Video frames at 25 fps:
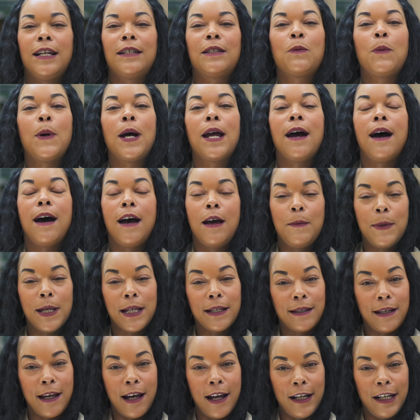That's why I'm
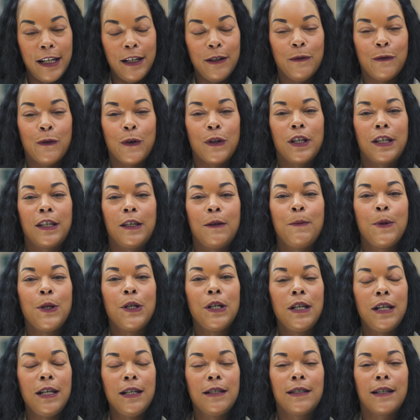excited for the
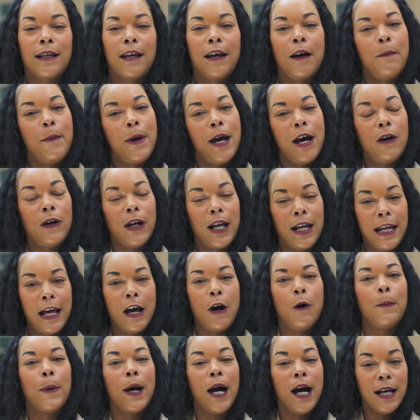community to come out and
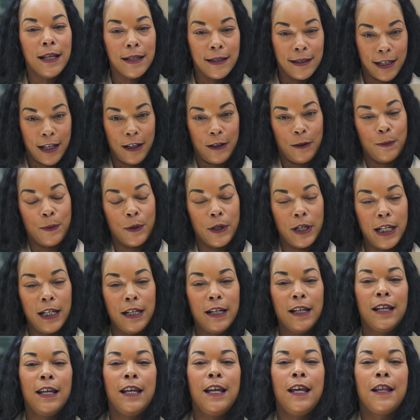help us
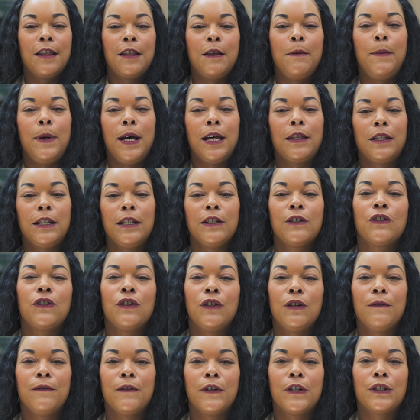celebrate the
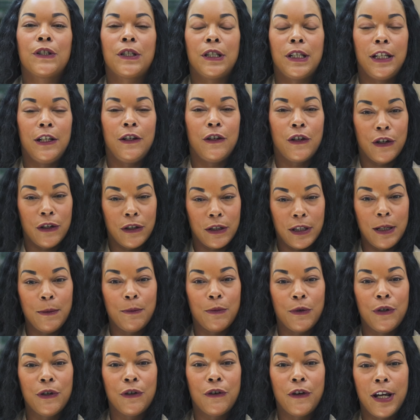Methodist University
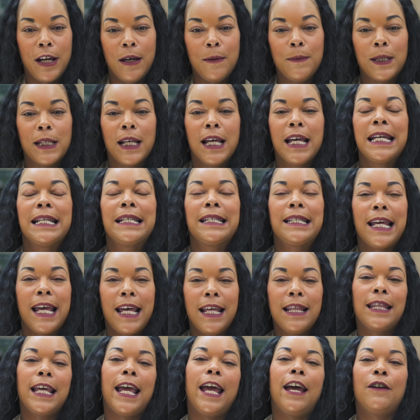Nursing Program's
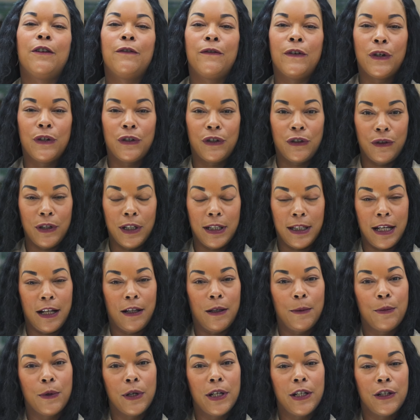10th anniversary
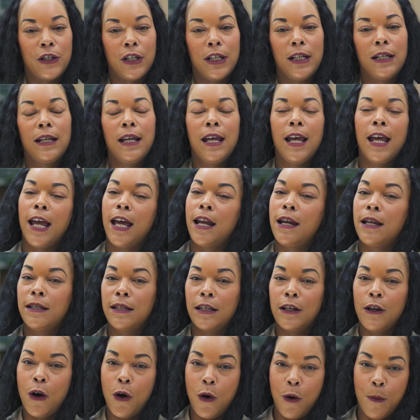celebration. It
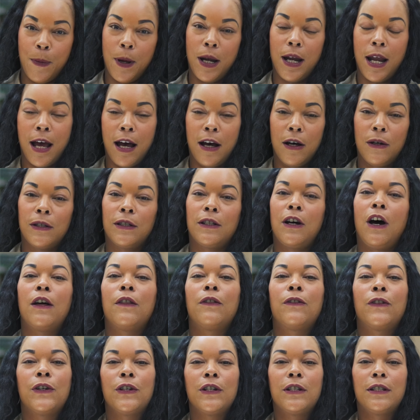is an open house
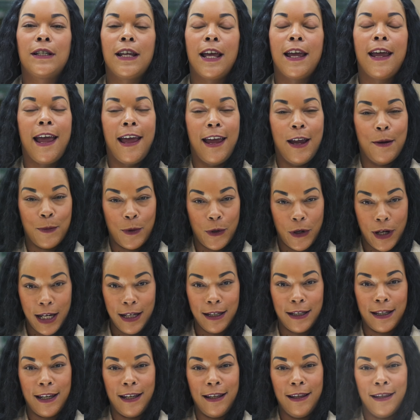on Thursday, April
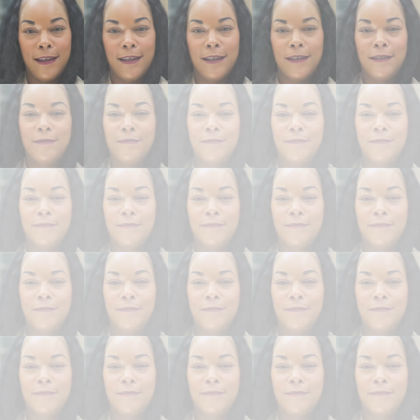18th.